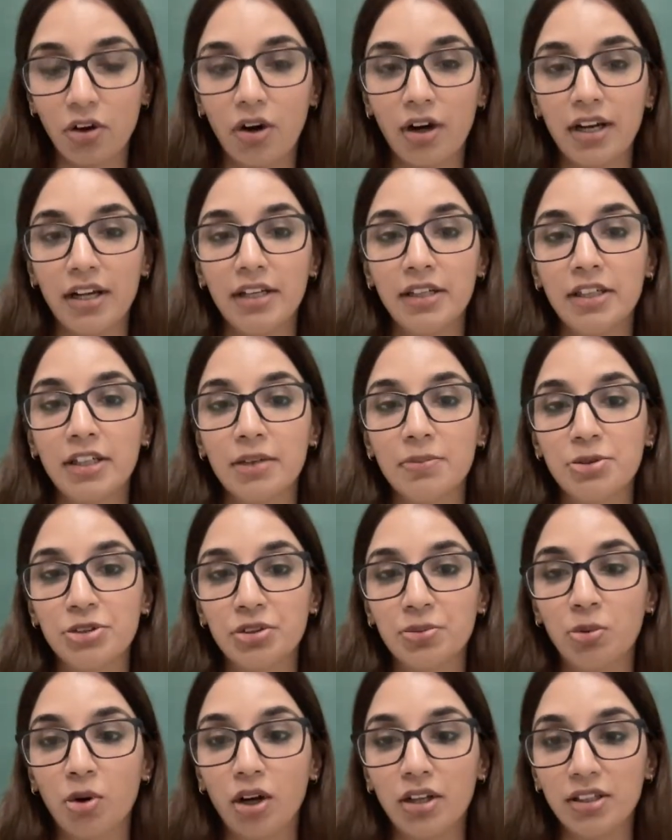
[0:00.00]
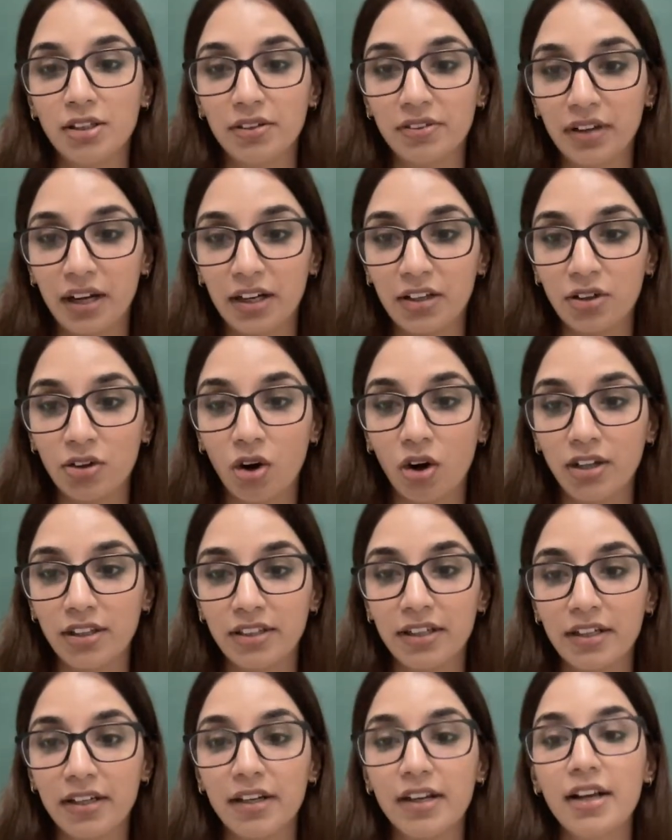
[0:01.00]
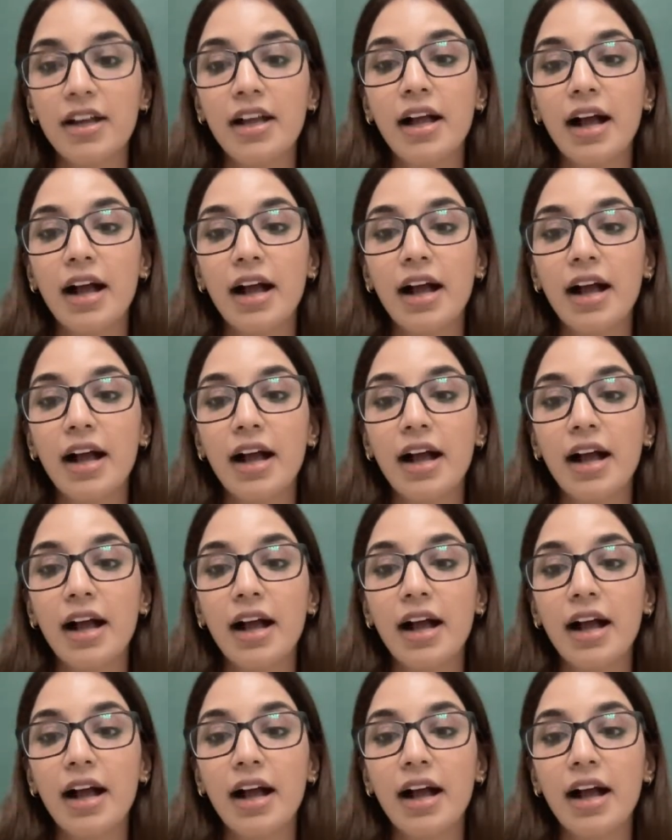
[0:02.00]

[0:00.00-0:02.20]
or encryption models are not there,